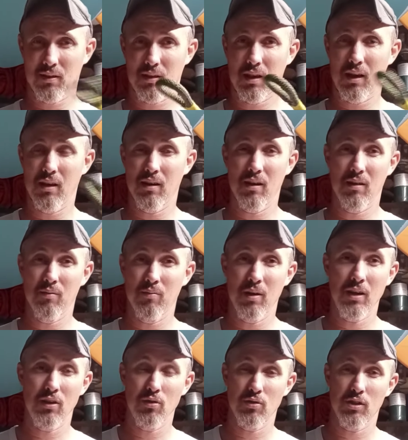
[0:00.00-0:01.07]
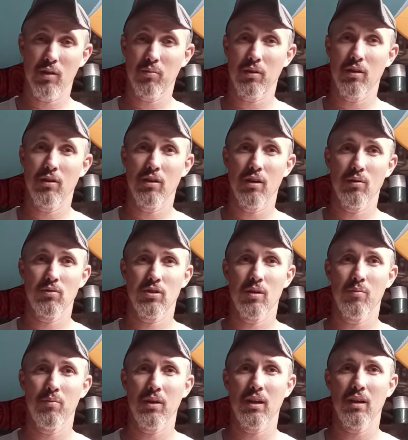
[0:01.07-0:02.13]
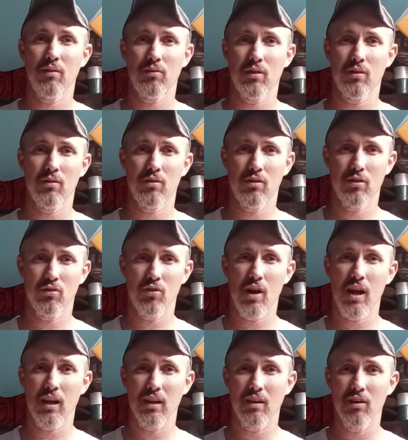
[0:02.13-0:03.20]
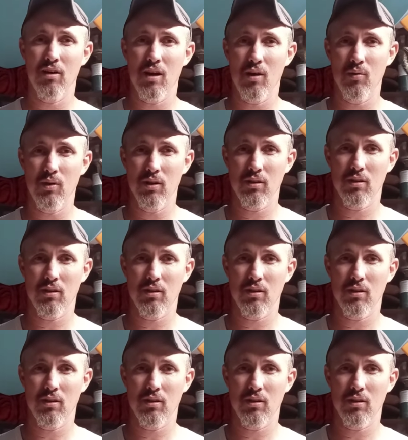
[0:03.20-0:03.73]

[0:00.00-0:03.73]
and make you something, something big enough to drag a deer out with,